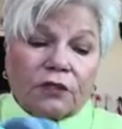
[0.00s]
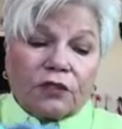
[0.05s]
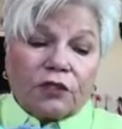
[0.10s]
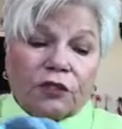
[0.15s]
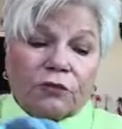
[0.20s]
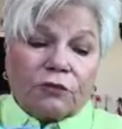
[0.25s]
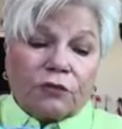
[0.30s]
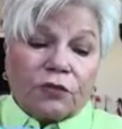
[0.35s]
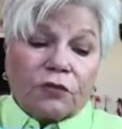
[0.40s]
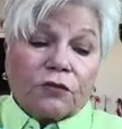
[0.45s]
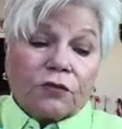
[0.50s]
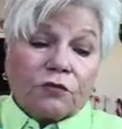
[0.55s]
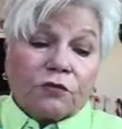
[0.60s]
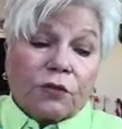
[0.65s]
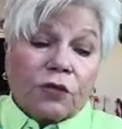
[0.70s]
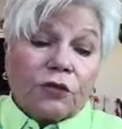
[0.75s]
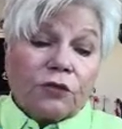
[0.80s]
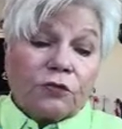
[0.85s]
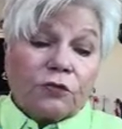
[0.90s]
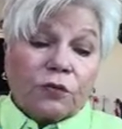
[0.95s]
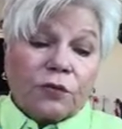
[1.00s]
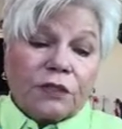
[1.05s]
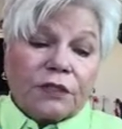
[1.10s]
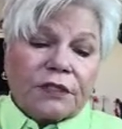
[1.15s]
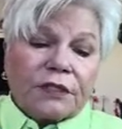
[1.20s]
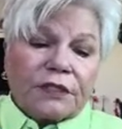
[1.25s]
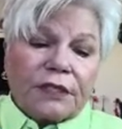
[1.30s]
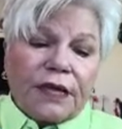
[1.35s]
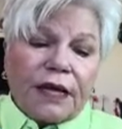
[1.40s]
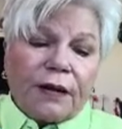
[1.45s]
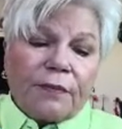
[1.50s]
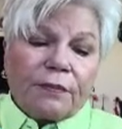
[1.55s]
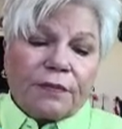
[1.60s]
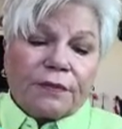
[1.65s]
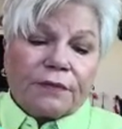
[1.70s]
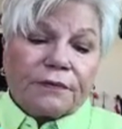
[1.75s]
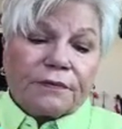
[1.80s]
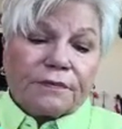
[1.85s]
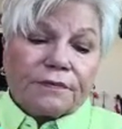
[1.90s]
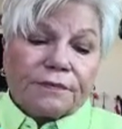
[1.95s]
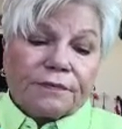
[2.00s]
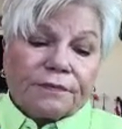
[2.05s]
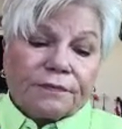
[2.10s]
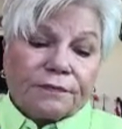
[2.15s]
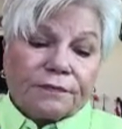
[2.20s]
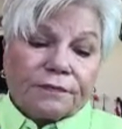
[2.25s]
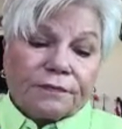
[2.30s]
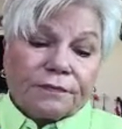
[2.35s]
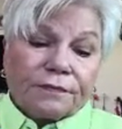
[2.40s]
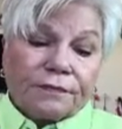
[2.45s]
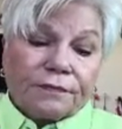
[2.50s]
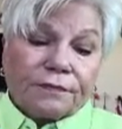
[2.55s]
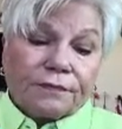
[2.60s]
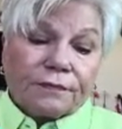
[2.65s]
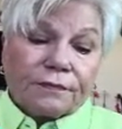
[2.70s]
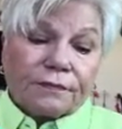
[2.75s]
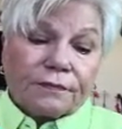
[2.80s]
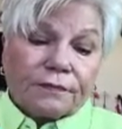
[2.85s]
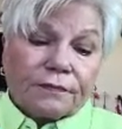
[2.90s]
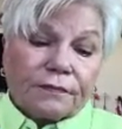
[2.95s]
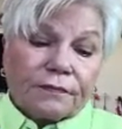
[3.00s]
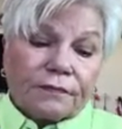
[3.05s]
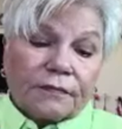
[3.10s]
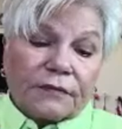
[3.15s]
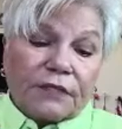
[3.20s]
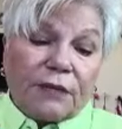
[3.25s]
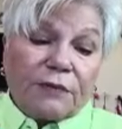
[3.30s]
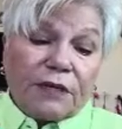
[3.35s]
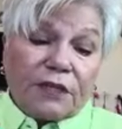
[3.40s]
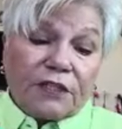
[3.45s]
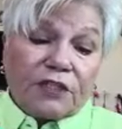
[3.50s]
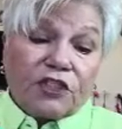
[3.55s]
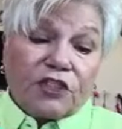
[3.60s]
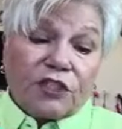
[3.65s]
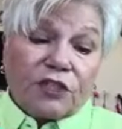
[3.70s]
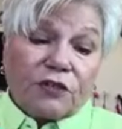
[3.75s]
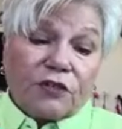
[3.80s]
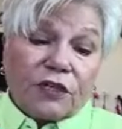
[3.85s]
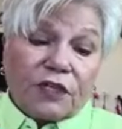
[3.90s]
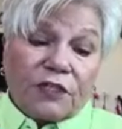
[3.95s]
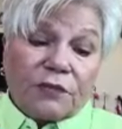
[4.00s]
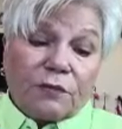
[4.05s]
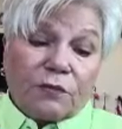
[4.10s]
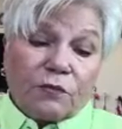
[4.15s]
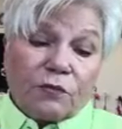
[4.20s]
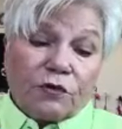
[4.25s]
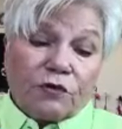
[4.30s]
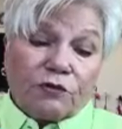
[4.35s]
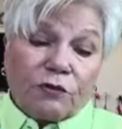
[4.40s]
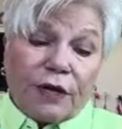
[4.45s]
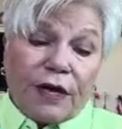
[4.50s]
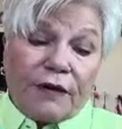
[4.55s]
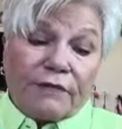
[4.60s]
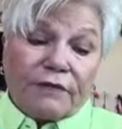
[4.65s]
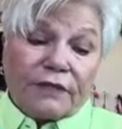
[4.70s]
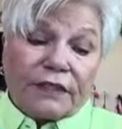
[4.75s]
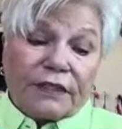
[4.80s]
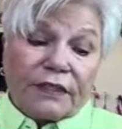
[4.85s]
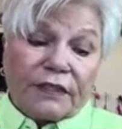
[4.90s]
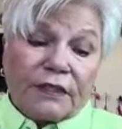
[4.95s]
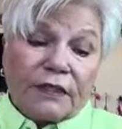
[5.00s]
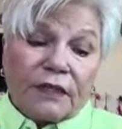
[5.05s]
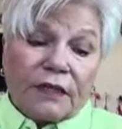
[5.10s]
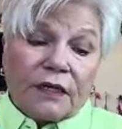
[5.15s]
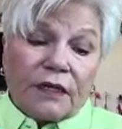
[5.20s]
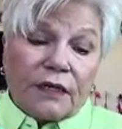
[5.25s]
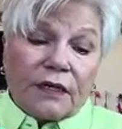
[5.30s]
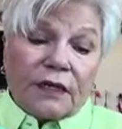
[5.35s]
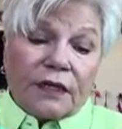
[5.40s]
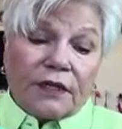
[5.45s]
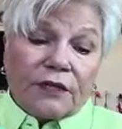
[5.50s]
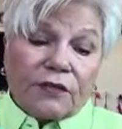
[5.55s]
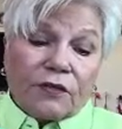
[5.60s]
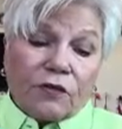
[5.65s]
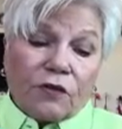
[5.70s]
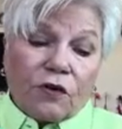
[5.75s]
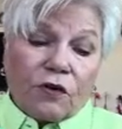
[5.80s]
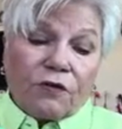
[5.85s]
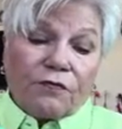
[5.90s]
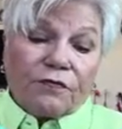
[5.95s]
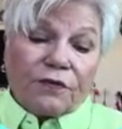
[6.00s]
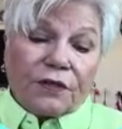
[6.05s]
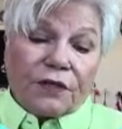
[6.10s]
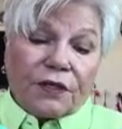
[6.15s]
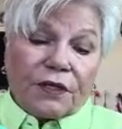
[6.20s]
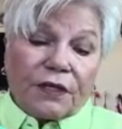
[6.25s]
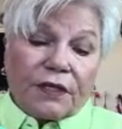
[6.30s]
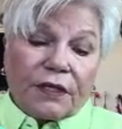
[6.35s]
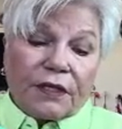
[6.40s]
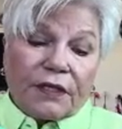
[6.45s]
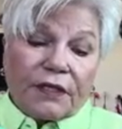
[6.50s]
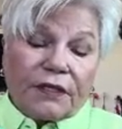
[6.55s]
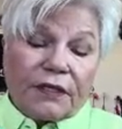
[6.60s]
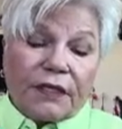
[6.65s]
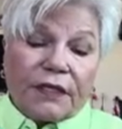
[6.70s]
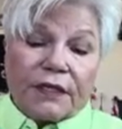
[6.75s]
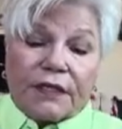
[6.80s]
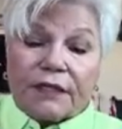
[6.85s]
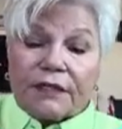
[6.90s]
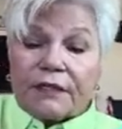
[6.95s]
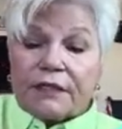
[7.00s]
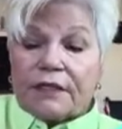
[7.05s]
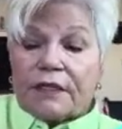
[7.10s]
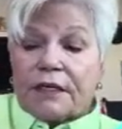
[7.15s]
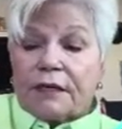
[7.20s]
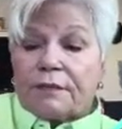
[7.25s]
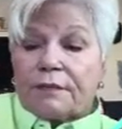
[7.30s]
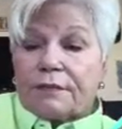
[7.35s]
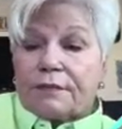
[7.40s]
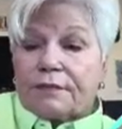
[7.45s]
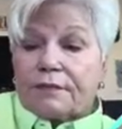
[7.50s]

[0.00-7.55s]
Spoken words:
was on the road when this happened. I mean, she and her husband were traveling in their RV, and they ended up